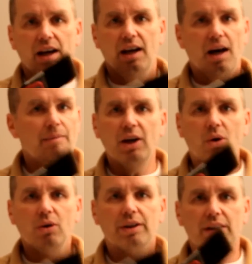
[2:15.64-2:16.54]
I'm not
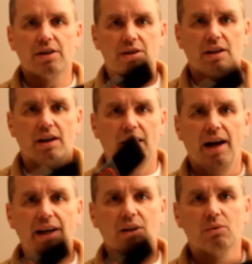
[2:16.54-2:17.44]
holding this.
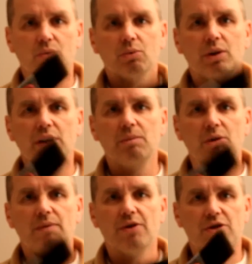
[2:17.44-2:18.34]
I can really
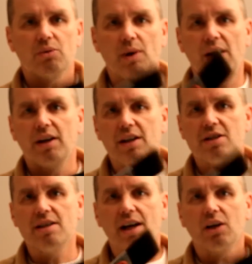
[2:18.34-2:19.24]
move this around and
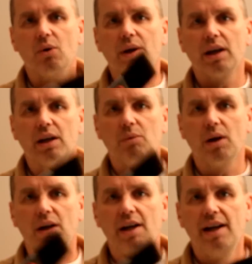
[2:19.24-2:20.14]
it's not going
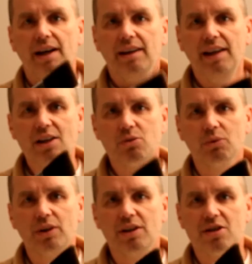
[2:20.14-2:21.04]
anywhere. And that's
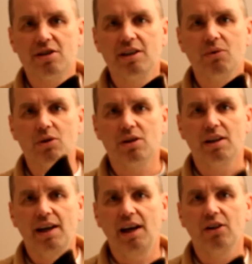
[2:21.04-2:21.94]
really the secret to
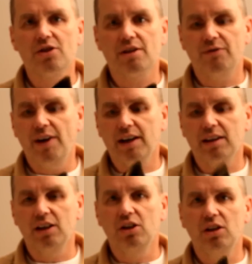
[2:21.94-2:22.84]
the handle, is the fact
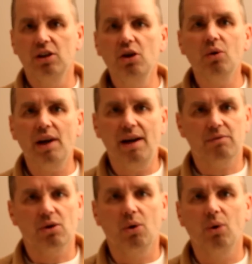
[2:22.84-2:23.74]
that you don't
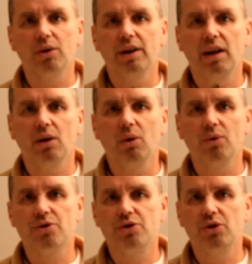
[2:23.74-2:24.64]
have to hold it, it
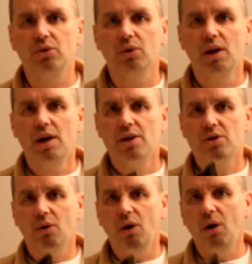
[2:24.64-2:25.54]
holds you.
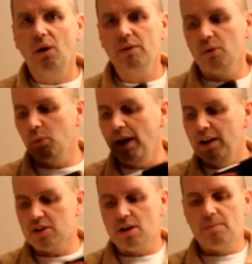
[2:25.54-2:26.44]
So all the
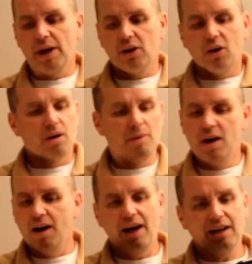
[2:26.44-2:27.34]
weight is on my arm.
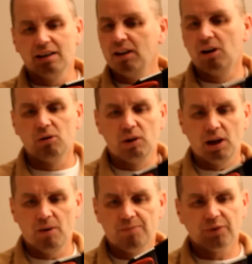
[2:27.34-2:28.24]
I could
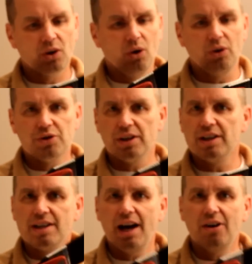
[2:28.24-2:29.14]
literally hold this an
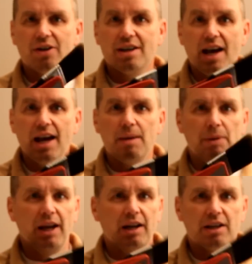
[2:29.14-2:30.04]
entire day,
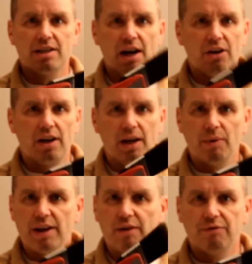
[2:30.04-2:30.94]
paint an entire day
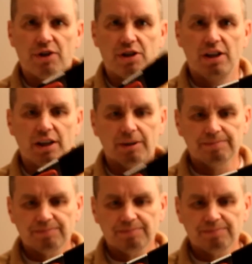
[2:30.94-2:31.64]
without fatigue.